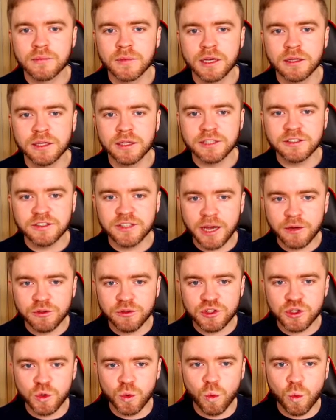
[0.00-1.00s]
Let's now
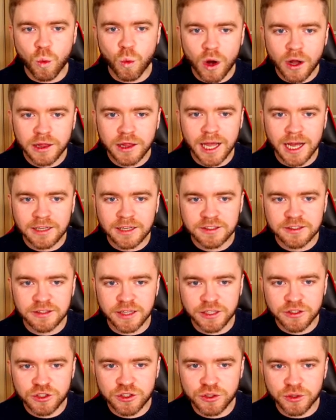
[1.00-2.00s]
do one last
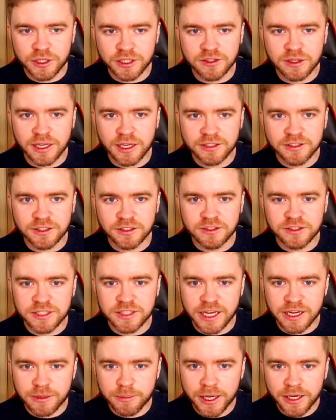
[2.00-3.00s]
thing to this lessons
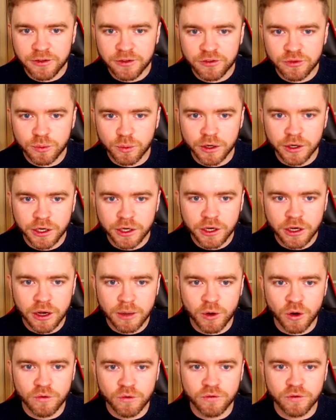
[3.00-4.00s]
database. We're going to
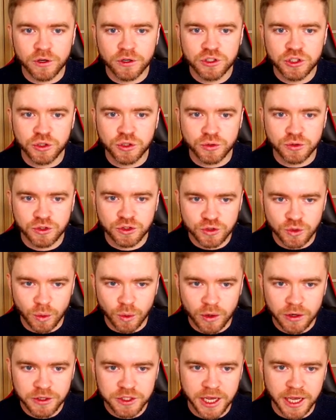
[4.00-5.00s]
come over to
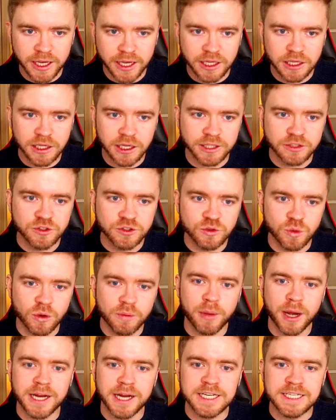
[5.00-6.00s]
Sort and click
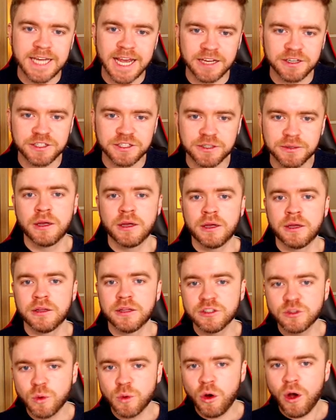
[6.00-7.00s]
Sort by Date.
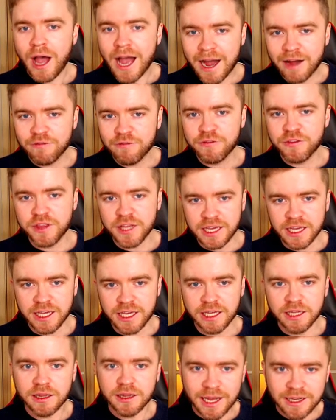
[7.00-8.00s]
This will have
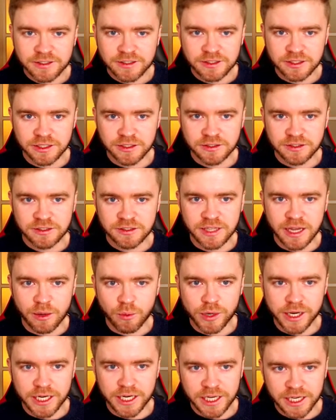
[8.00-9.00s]
the lessons that
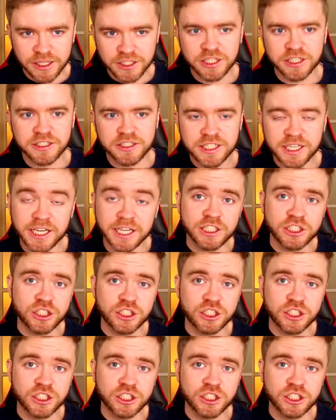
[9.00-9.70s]
we need to teach